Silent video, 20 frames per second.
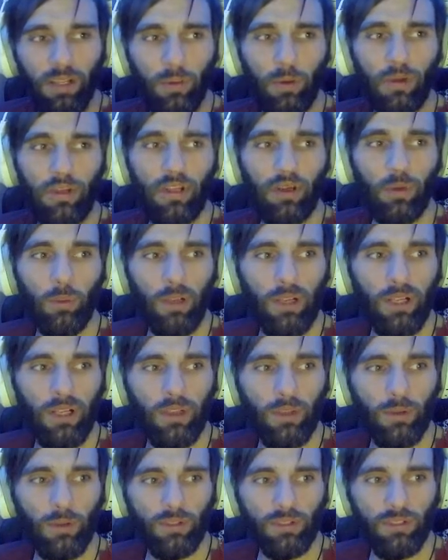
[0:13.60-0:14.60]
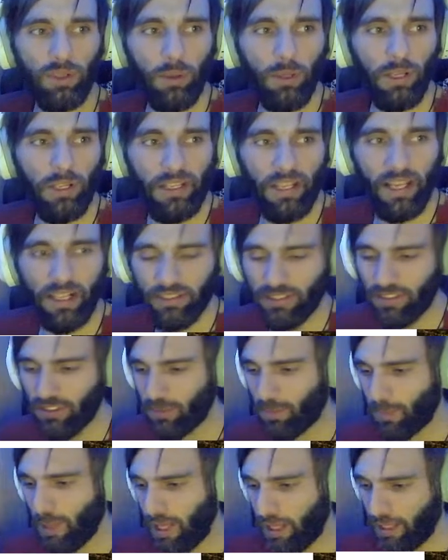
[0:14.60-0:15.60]
thing we're going to want to do is go to
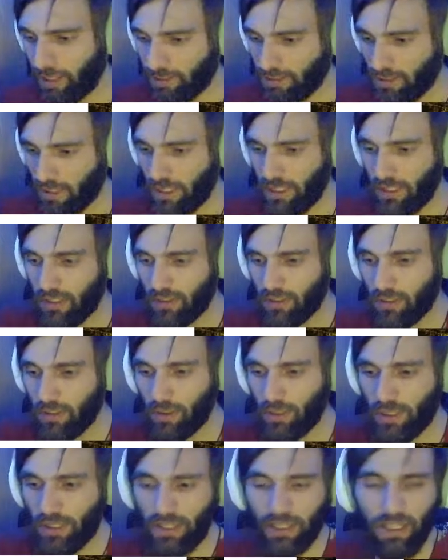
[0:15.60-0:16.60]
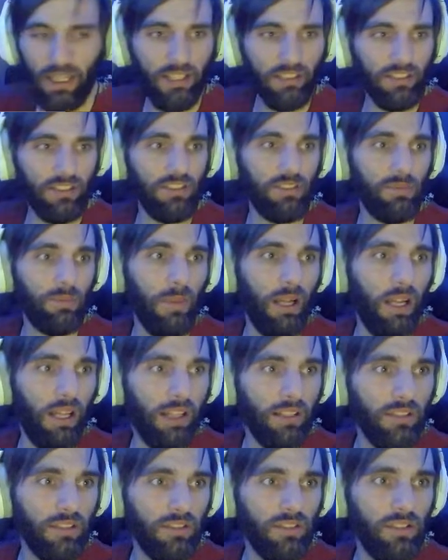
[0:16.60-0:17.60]
Nexus Mods, right? Go to Nexus
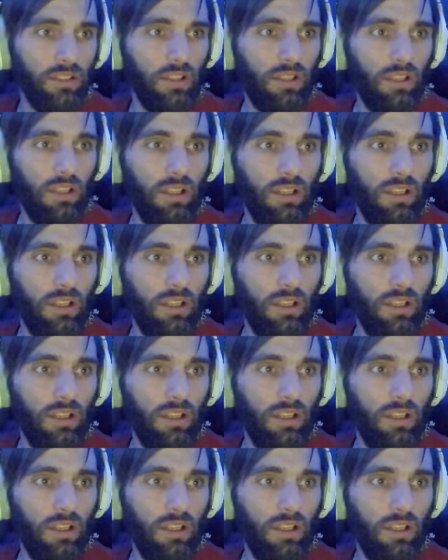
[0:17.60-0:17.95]
Mods.